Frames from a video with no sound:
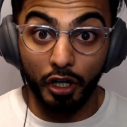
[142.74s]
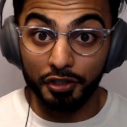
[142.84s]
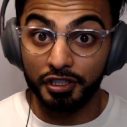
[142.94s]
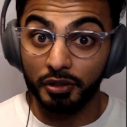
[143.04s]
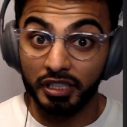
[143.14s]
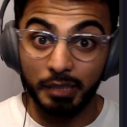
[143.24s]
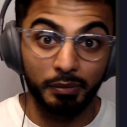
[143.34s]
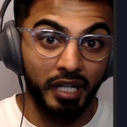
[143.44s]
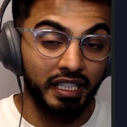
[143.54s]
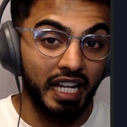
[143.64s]
Also, keep
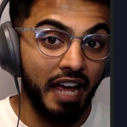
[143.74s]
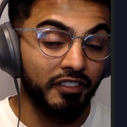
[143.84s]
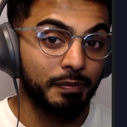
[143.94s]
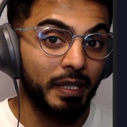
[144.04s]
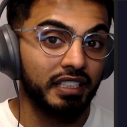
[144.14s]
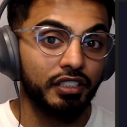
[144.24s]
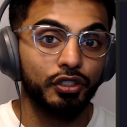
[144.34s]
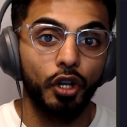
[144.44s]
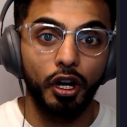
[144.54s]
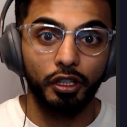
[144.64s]
in mind, I haven't spent a
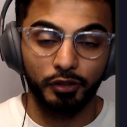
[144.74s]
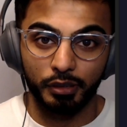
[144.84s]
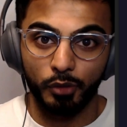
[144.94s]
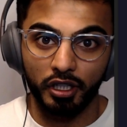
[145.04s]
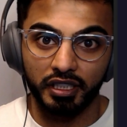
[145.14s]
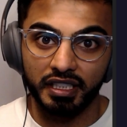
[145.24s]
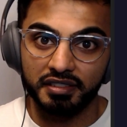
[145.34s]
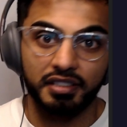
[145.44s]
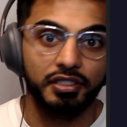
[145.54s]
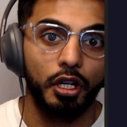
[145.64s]
dollar in marketing
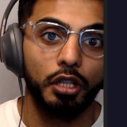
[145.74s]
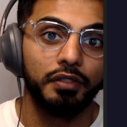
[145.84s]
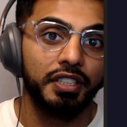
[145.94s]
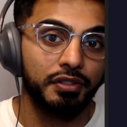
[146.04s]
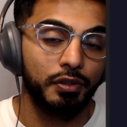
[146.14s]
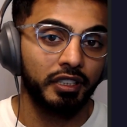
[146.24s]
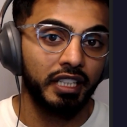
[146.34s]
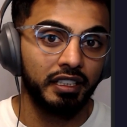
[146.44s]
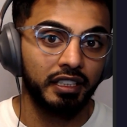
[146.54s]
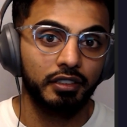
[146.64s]
since all of this is
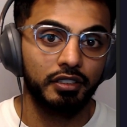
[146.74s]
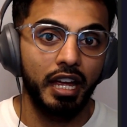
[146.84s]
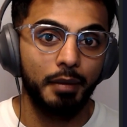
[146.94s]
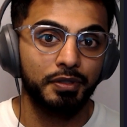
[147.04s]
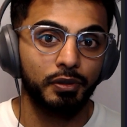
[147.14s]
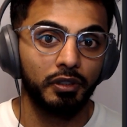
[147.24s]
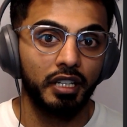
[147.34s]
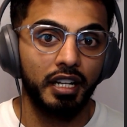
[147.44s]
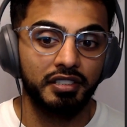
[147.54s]
organic App Store